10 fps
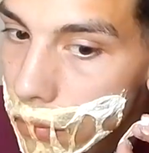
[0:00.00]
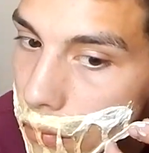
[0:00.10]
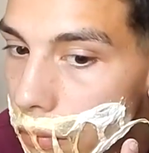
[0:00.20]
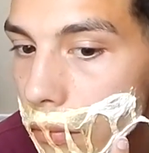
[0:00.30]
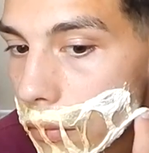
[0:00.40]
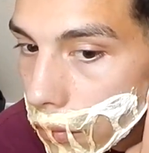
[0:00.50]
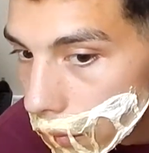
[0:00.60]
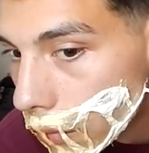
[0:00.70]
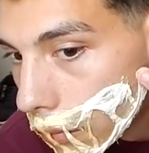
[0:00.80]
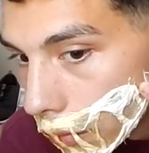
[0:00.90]
the liquid
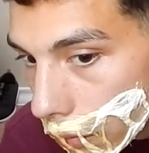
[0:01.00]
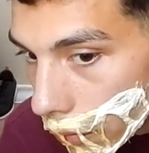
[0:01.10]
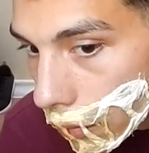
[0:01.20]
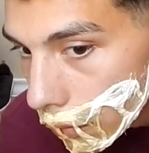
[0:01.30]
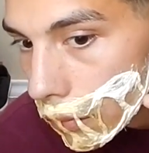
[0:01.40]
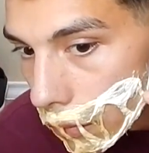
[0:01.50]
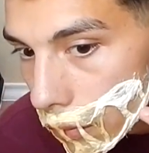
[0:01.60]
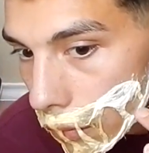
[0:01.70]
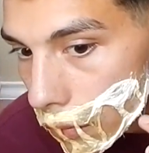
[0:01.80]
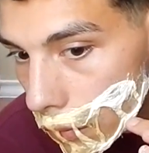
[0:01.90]
latex that I use.
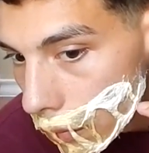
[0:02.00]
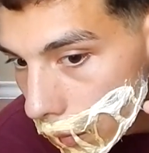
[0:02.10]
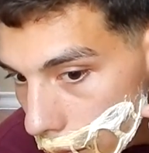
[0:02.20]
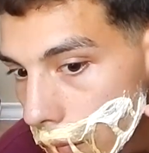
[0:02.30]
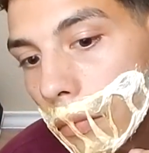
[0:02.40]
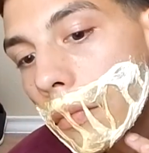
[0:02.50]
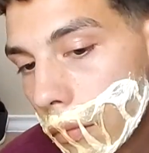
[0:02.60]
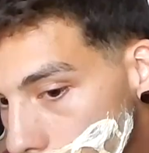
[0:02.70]
I get it from the local